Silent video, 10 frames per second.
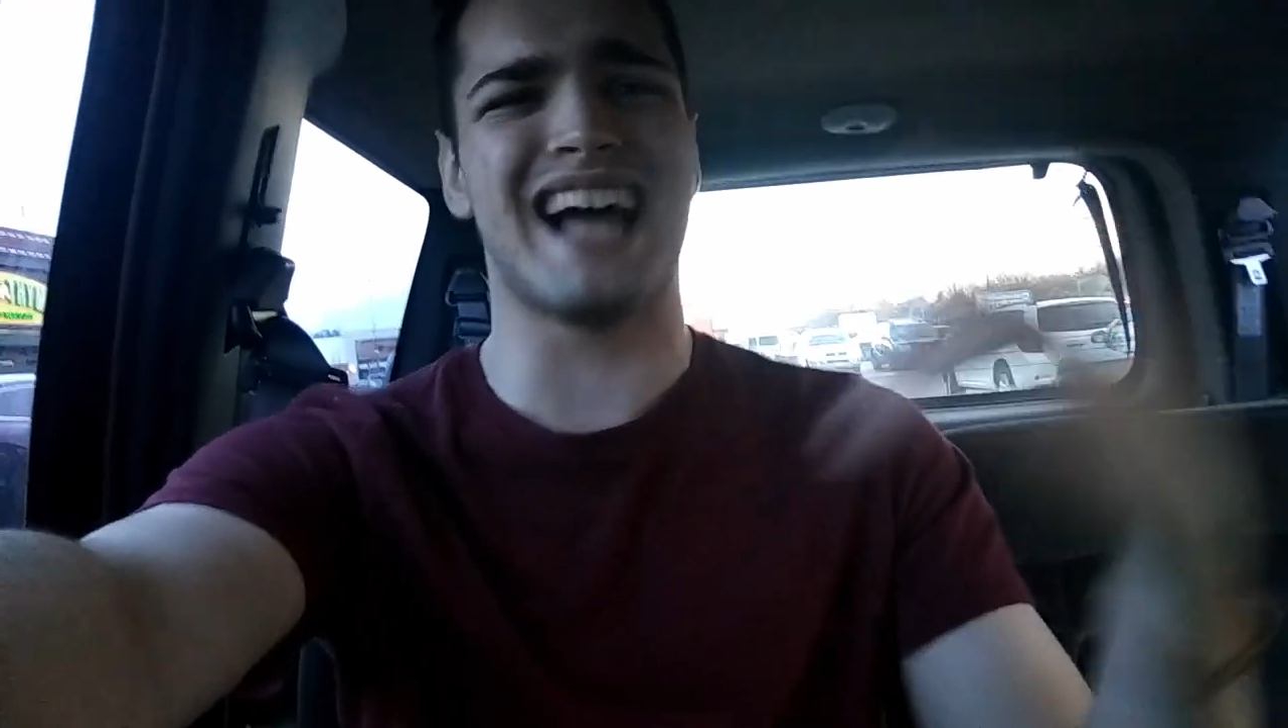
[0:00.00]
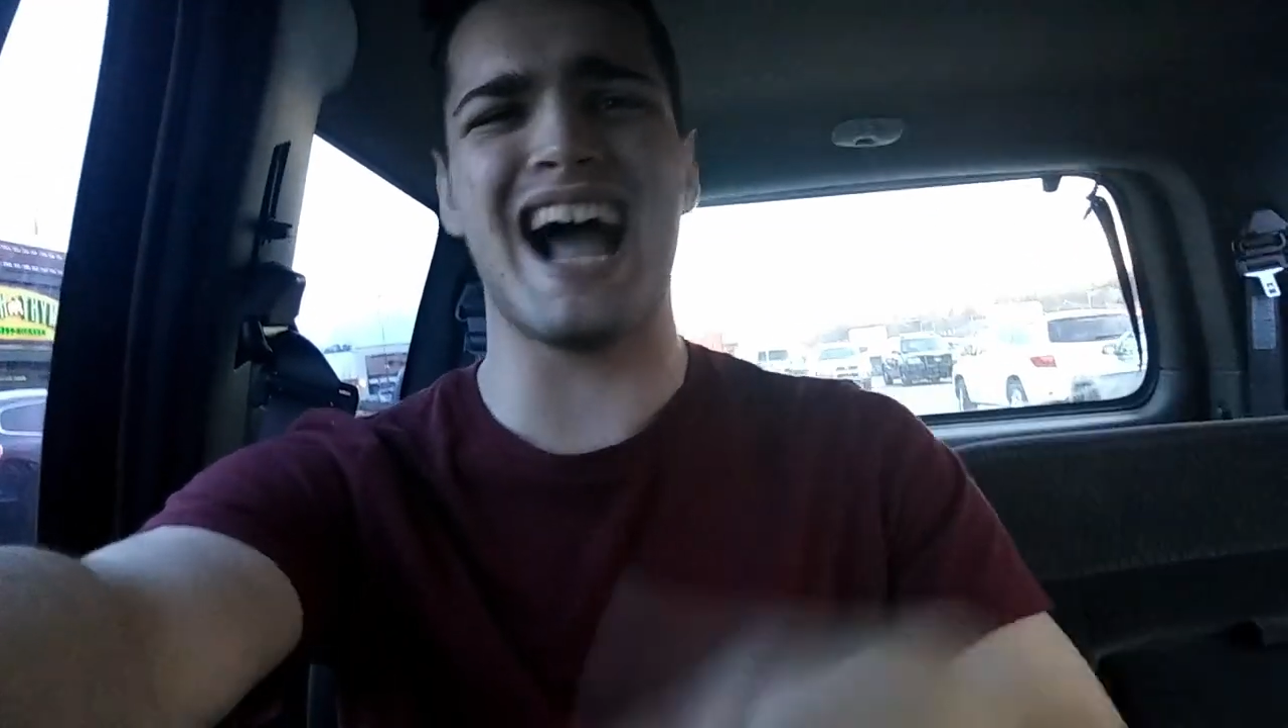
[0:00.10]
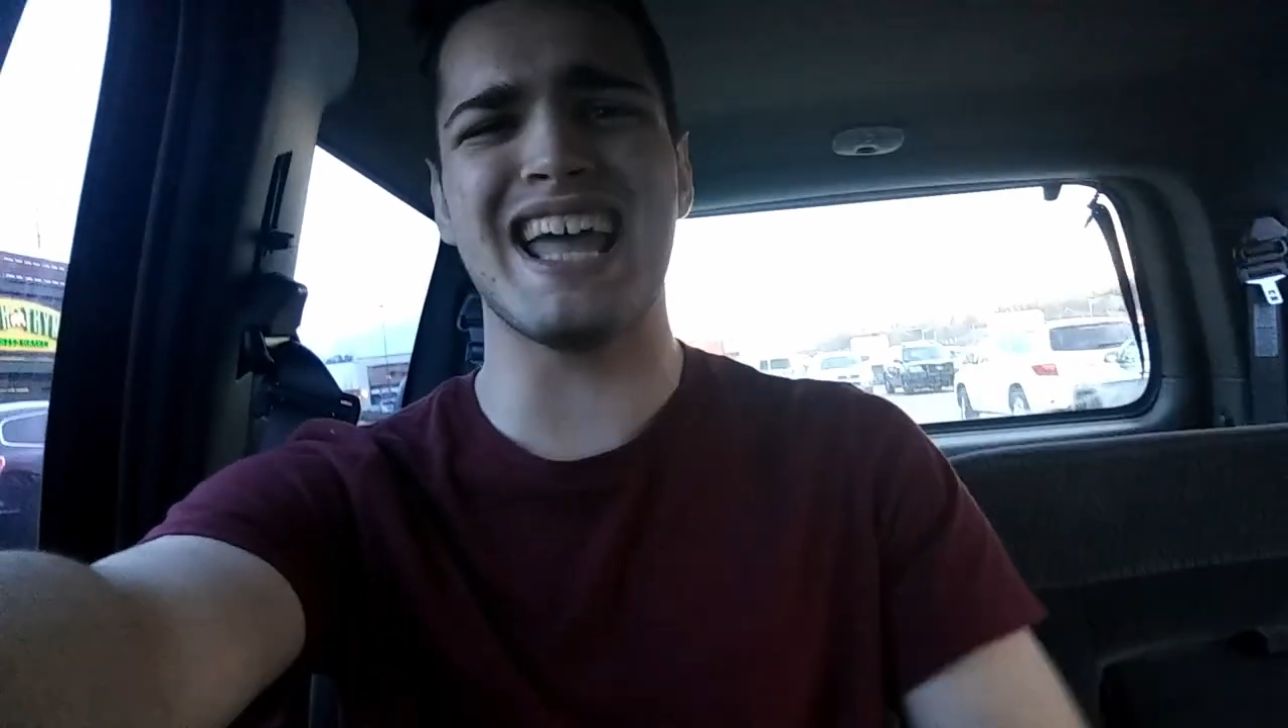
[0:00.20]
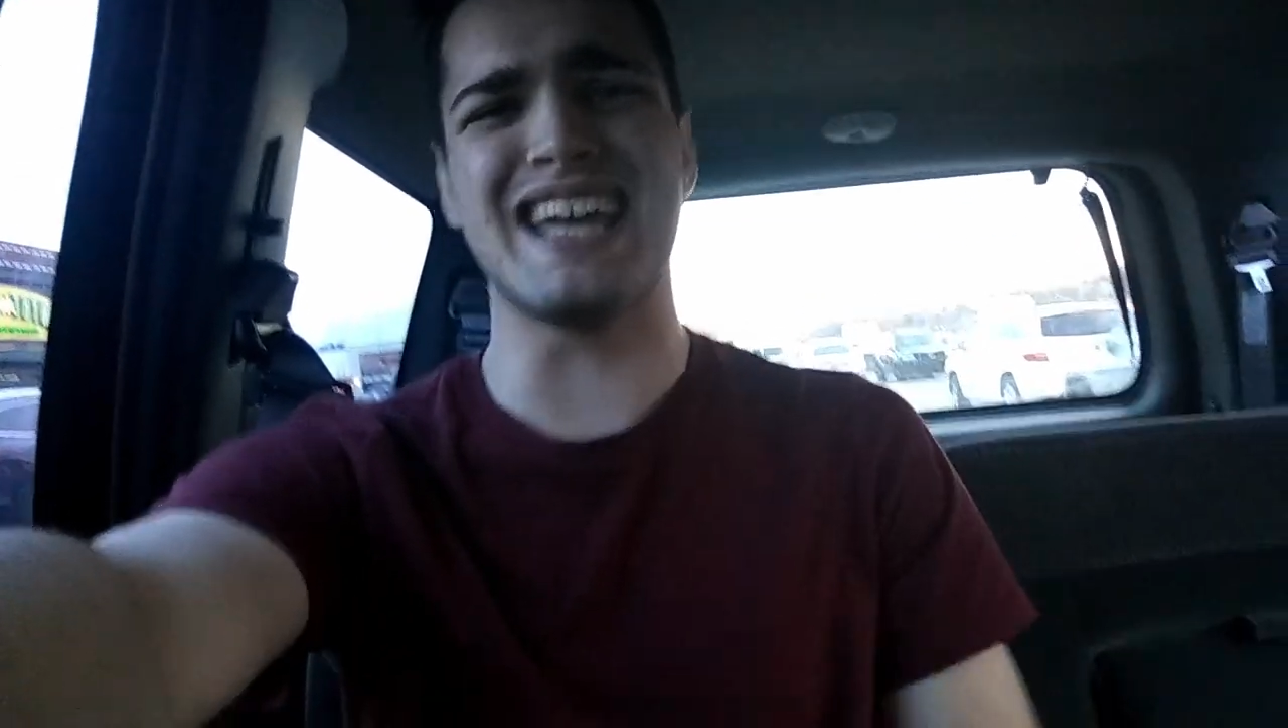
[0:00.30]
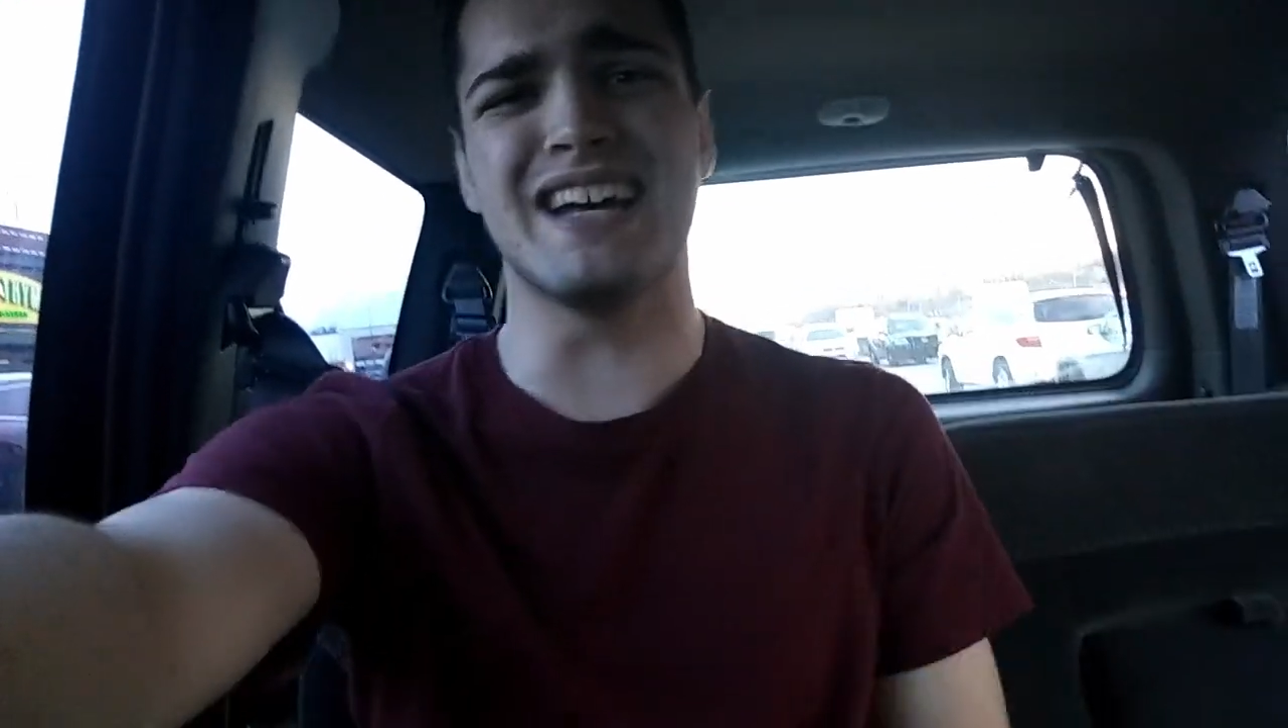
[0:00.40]

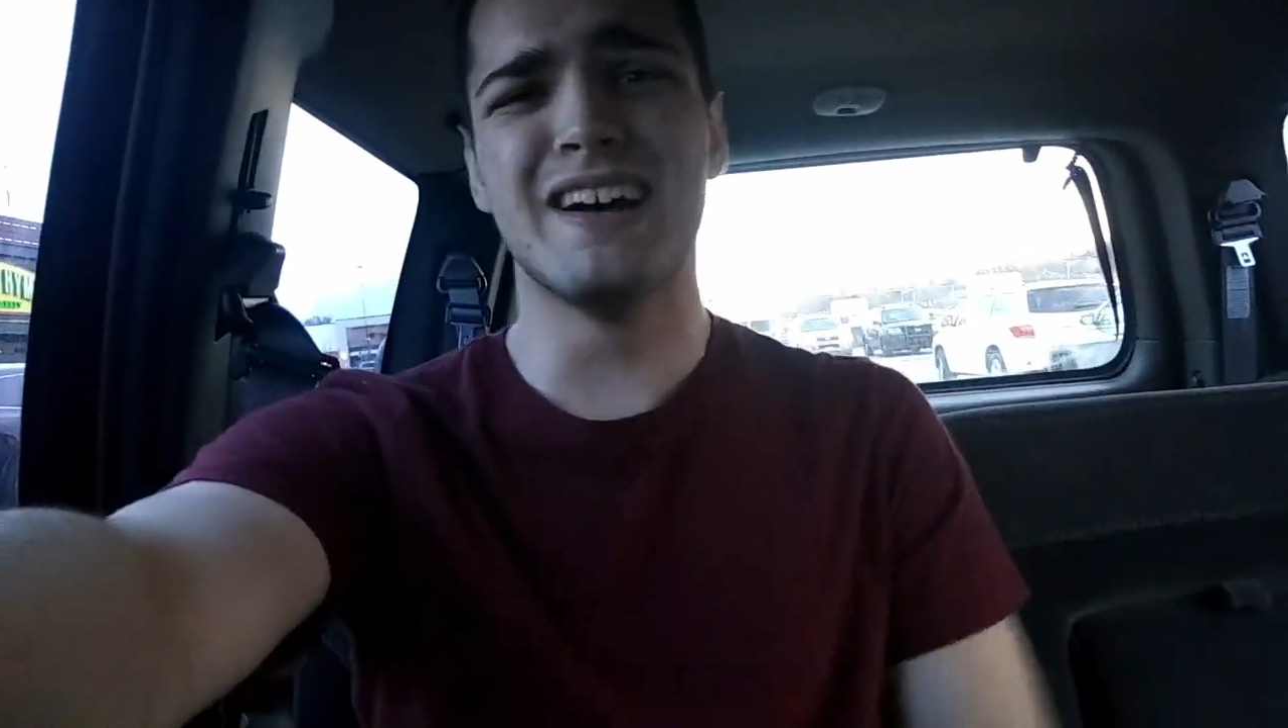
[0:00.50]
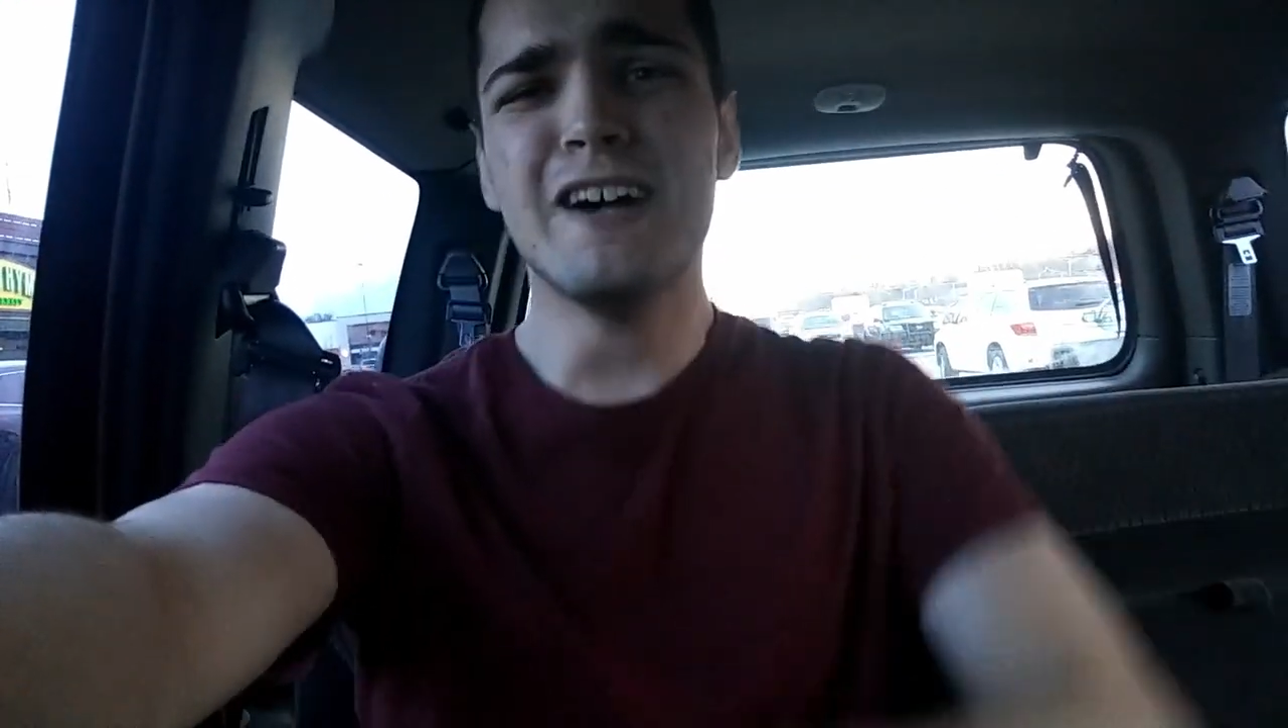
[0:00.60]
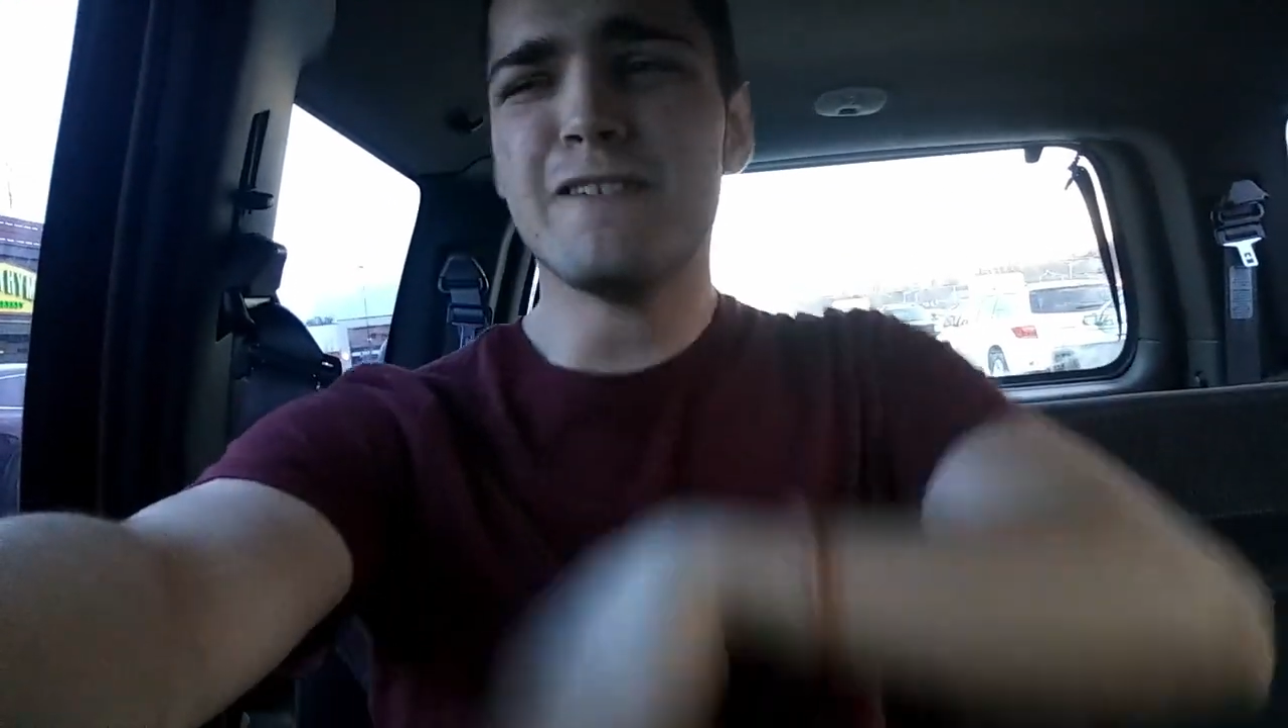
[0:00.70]
diet,